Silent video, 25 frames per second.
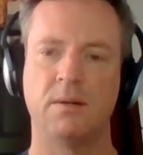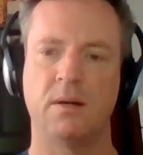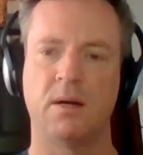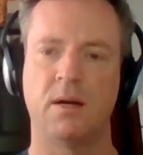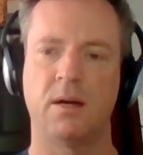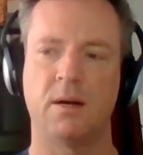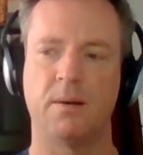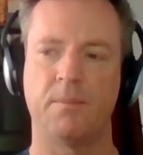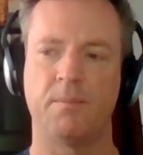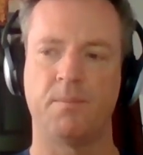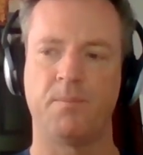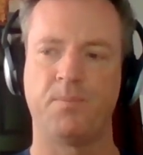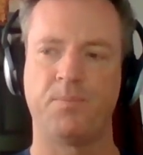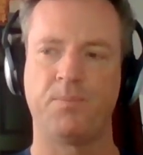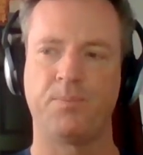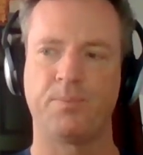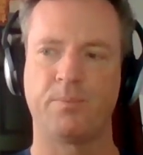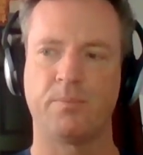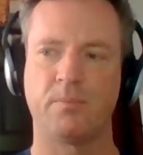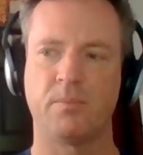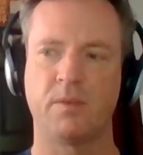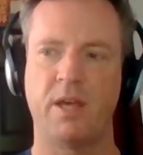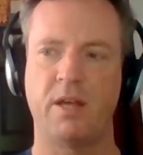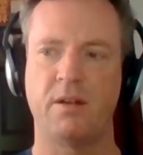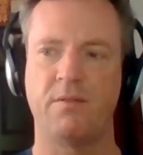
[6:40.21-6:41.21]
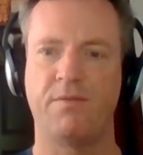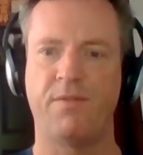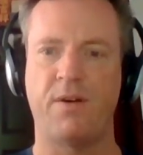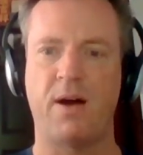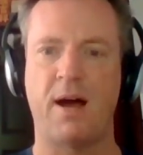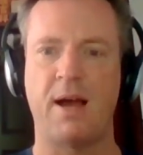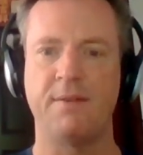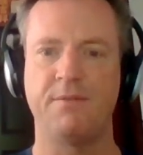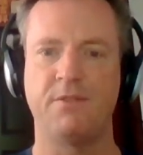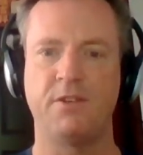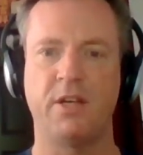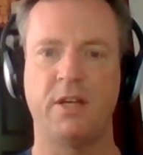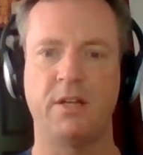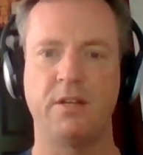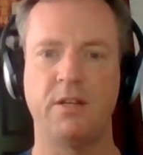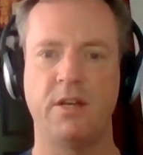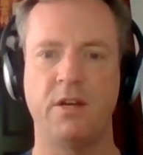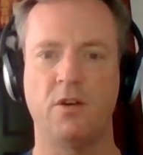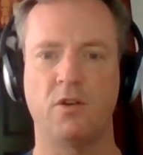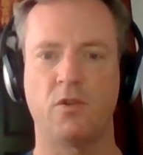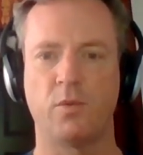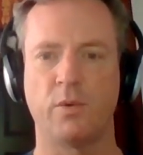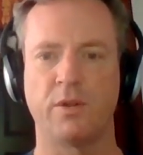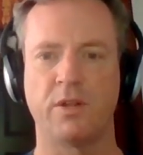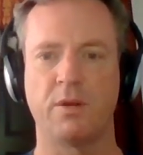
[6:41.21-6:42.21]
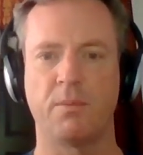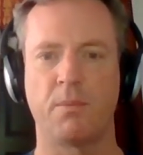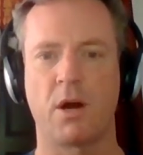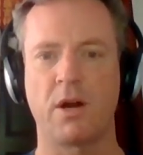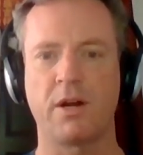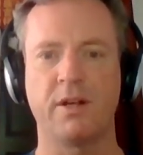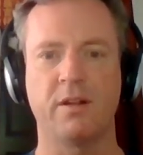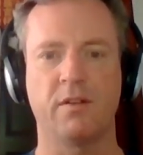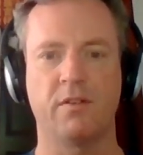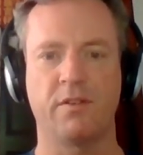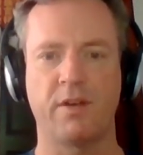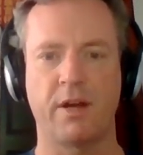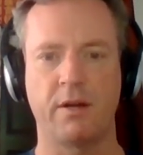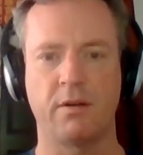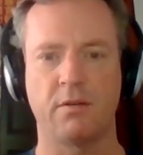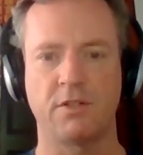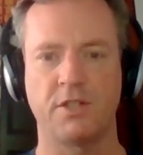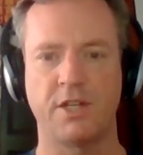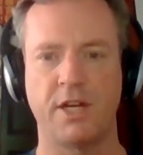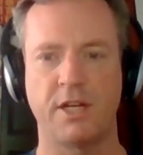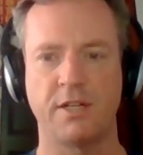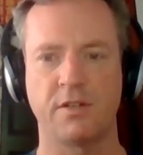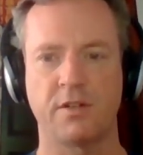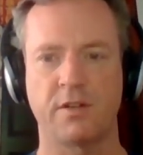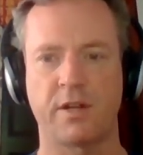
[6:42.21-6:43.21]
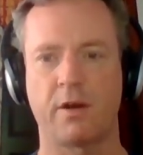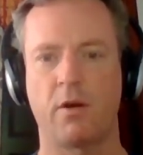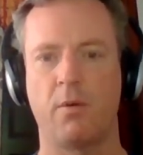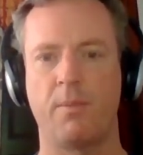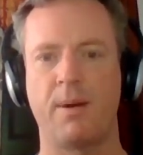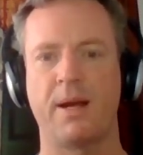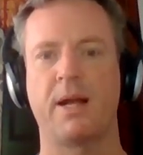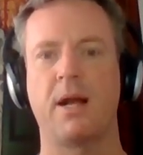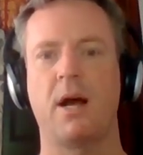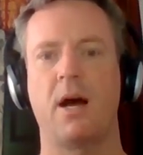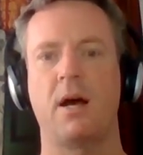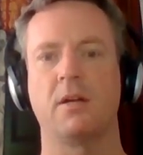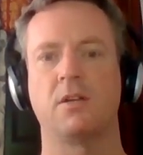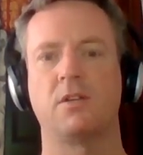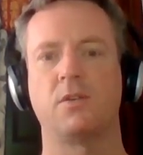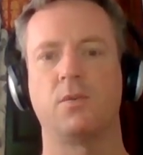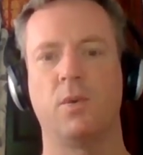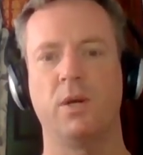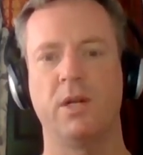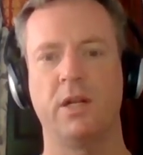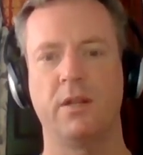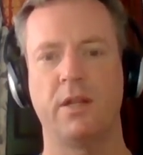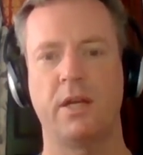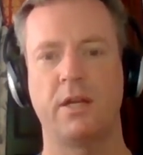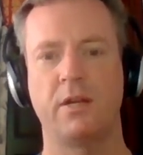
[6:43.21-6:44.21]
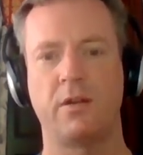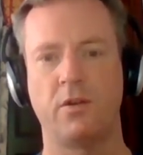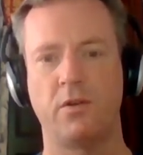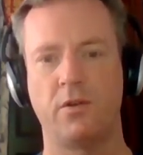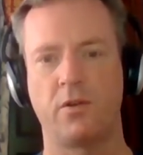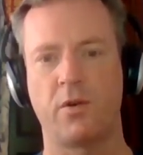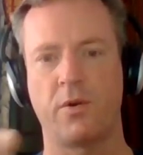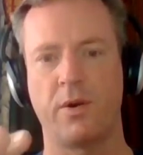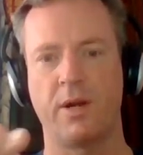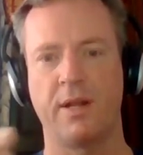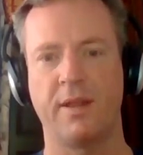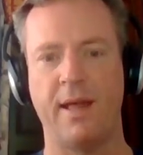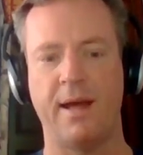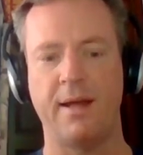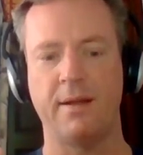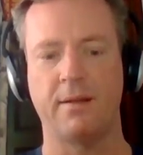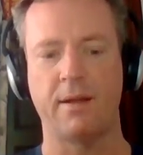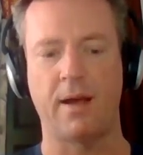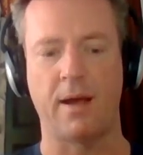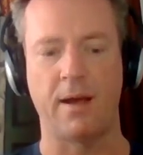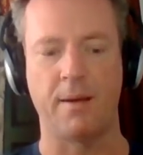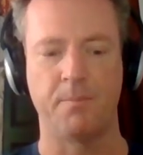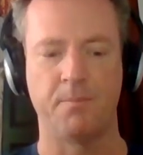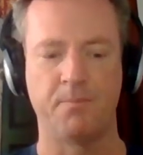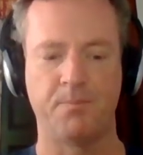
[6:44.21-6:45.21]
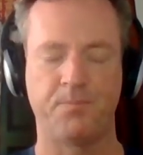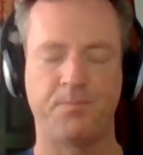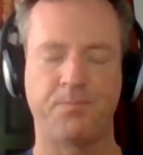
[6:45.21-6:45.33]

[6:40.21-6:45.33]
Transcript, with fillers: Um, in five, ten years when the market cycle changes. Like, oh my gosh, what did they do during that time?